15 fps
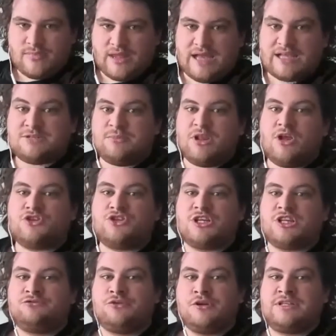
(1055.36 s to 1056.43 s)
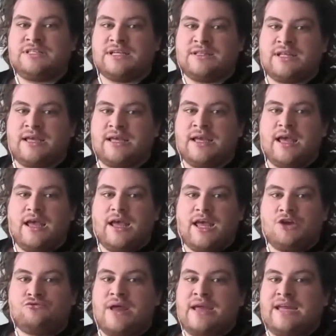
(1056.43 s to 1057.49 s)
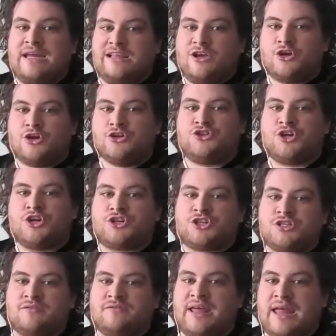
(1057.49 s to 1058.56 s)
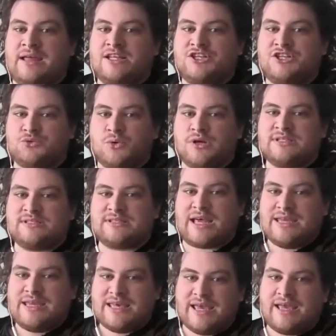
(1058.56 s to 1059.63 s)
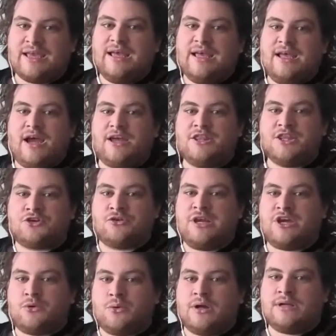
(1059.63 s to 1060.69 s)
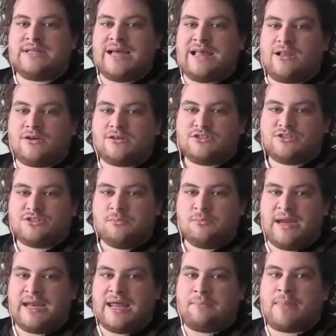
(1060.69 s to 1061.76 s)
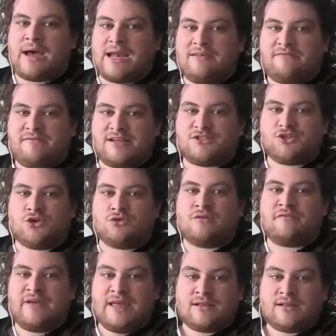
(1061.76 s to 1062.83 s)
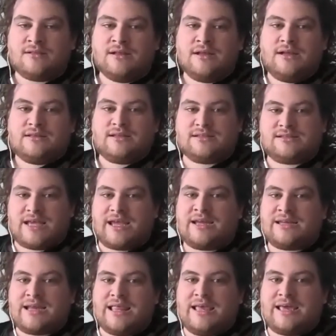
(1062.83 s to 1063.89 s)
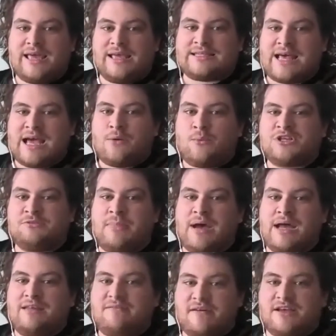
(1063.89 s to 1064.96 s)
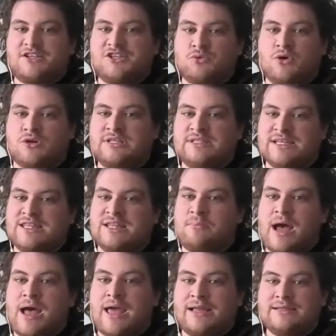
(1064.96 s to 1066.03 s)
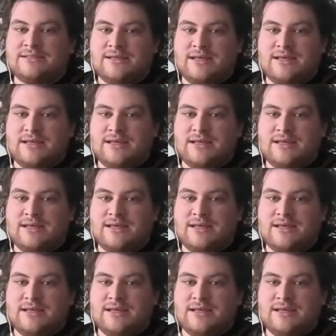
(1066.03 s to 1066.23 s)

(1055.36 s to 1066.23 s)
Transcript: Etymologically rooted in the irregular conjunction of the English word psyche and the Greek word delos, meaning manifest or reveal, the psychedelic is that which manifests what is in the mind